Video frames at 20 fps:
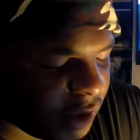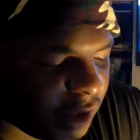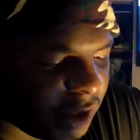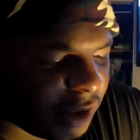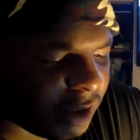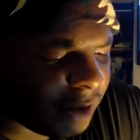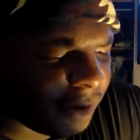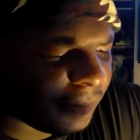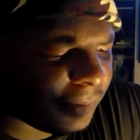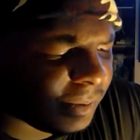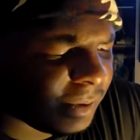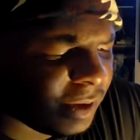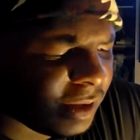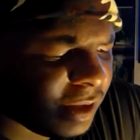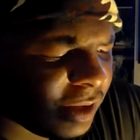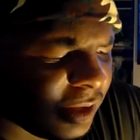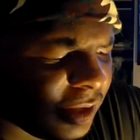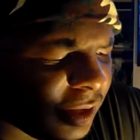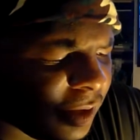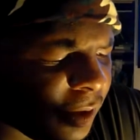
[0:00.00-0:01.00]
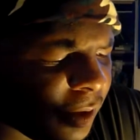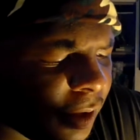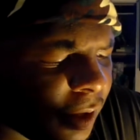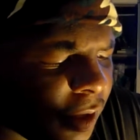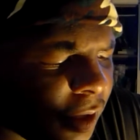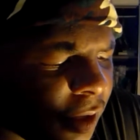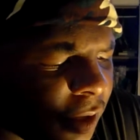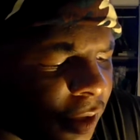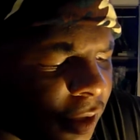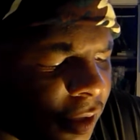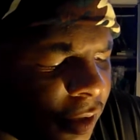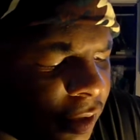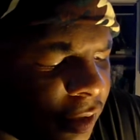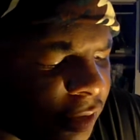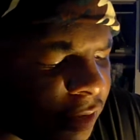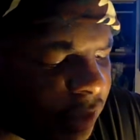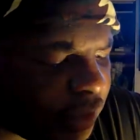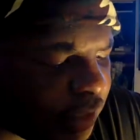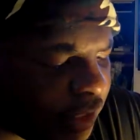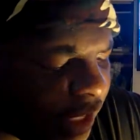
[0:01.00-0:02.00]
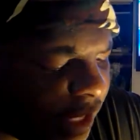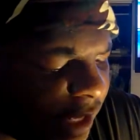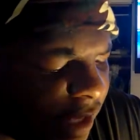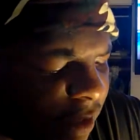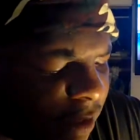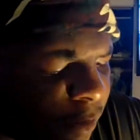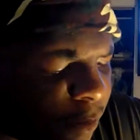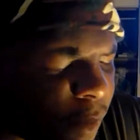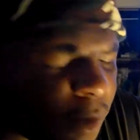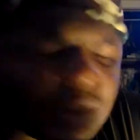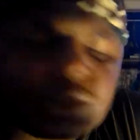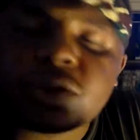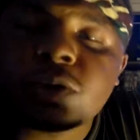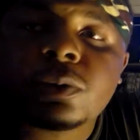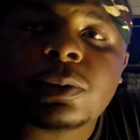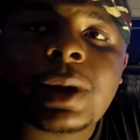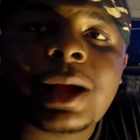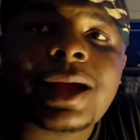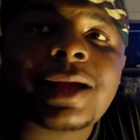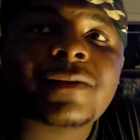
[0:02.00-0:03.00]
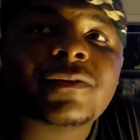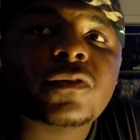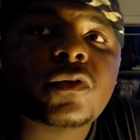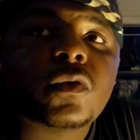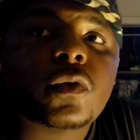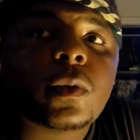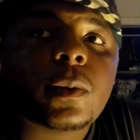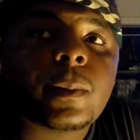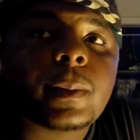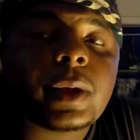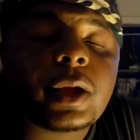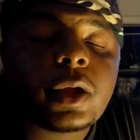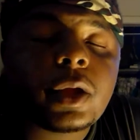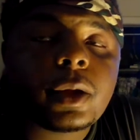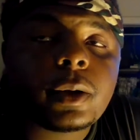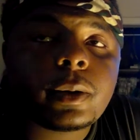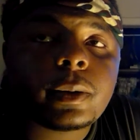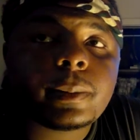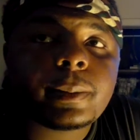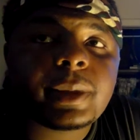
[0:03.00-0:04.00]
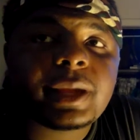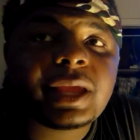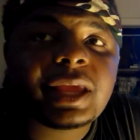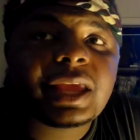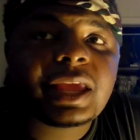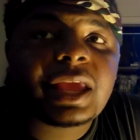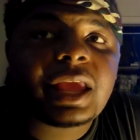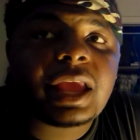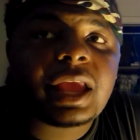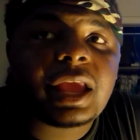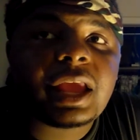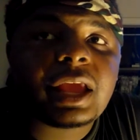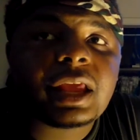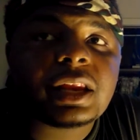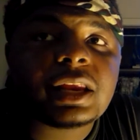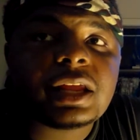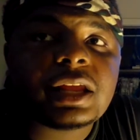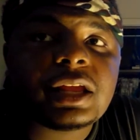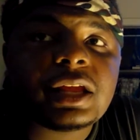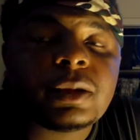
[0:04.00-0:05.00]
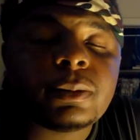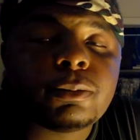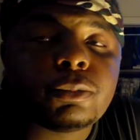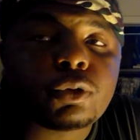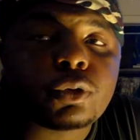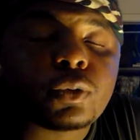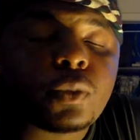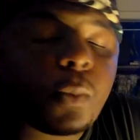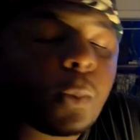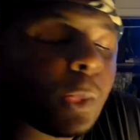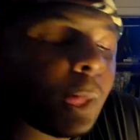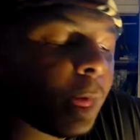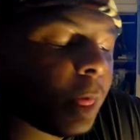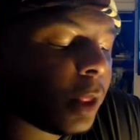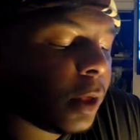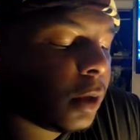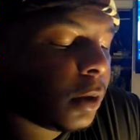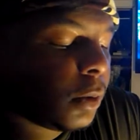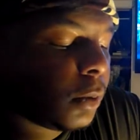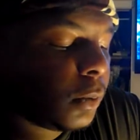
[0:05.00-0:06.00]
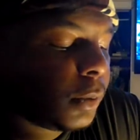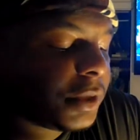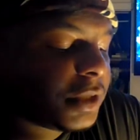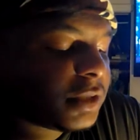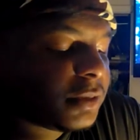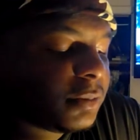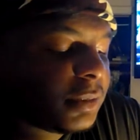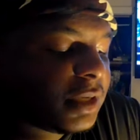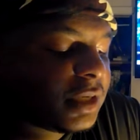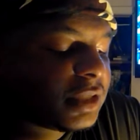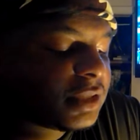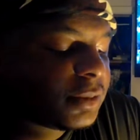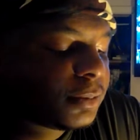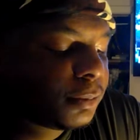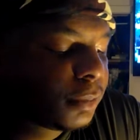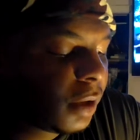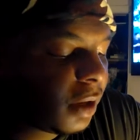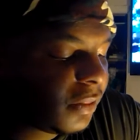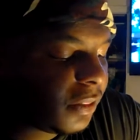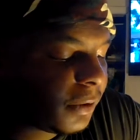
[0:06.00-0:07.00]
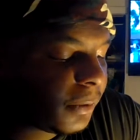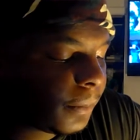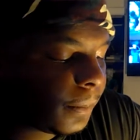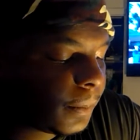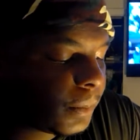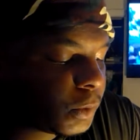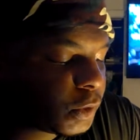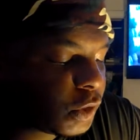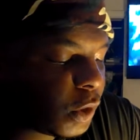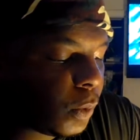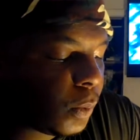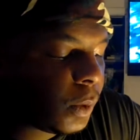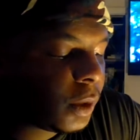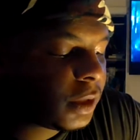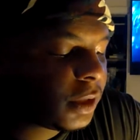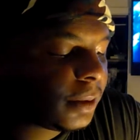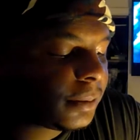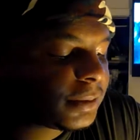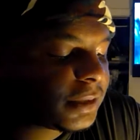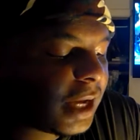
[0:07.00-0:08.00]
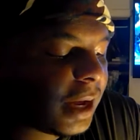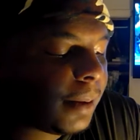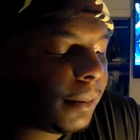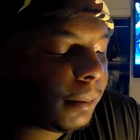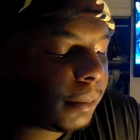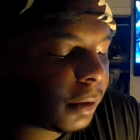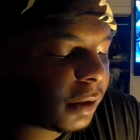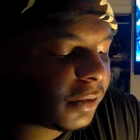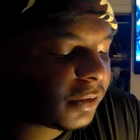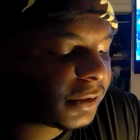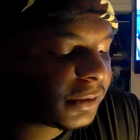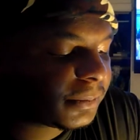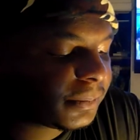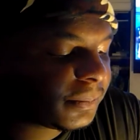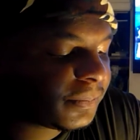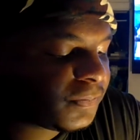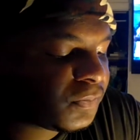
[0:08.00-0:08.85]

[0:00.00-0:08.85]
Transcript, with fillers: Uh, the name is derived from Arabic and Hebrew, which means brother. So one on top brother.